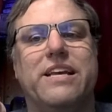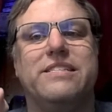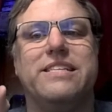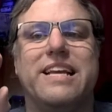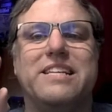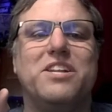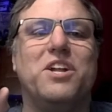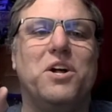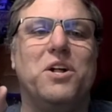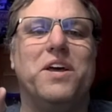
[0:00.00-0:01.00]
kids
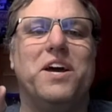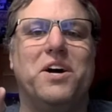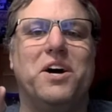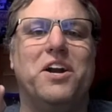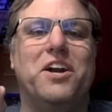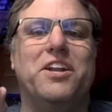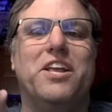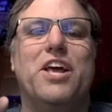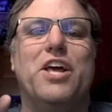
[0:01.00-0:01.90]
isn't all that hard.